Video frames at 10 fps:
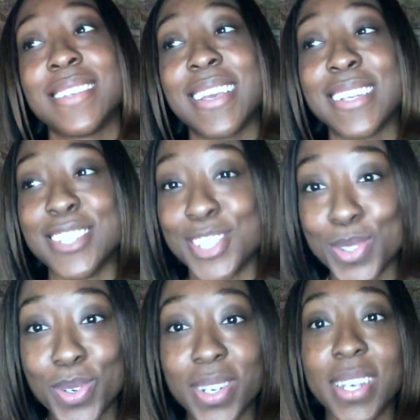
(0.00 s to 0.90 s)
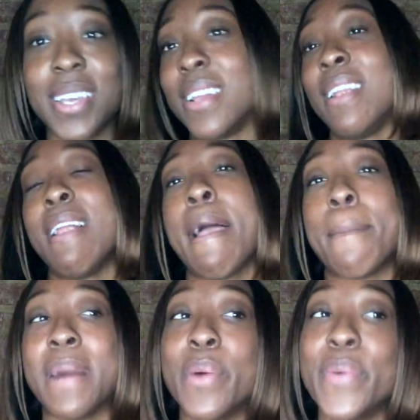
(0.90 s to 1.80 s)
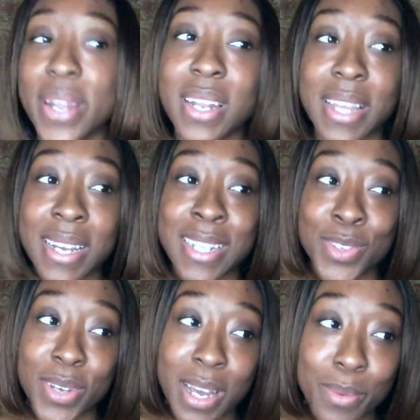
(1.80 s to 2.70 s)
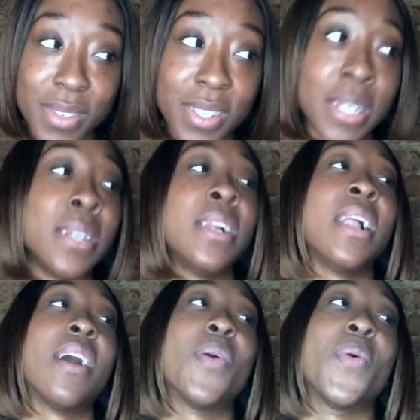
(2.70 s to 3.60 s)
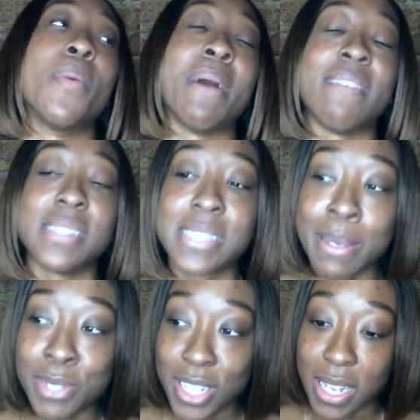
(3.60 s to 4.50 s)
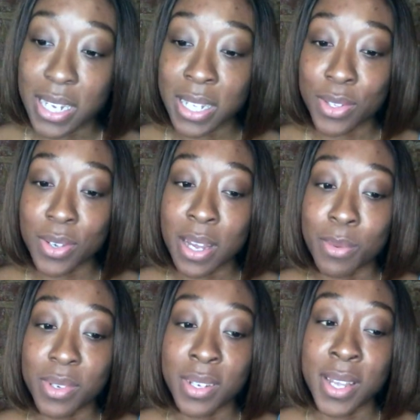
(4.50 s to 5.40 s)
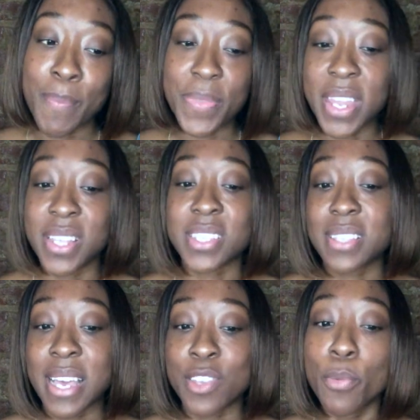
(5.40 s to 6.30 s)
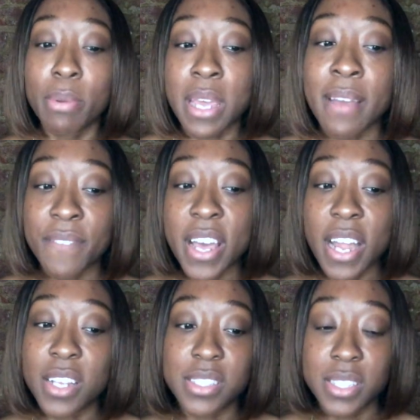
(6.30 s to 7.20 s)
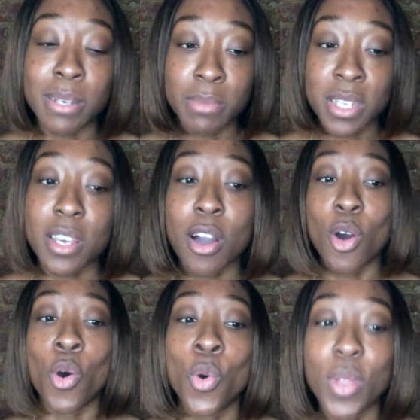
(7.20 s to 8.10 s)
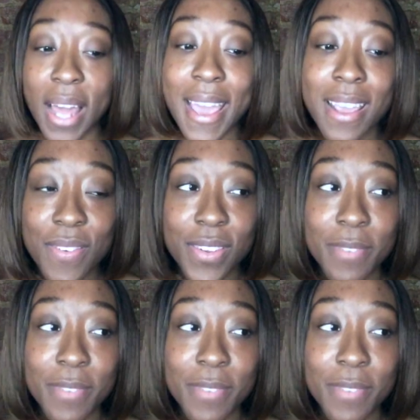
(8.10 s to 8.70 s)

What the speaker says: enjoy my wedding like I thought I would, or my reception like I thought I would. And it's like you plan for something your whole life,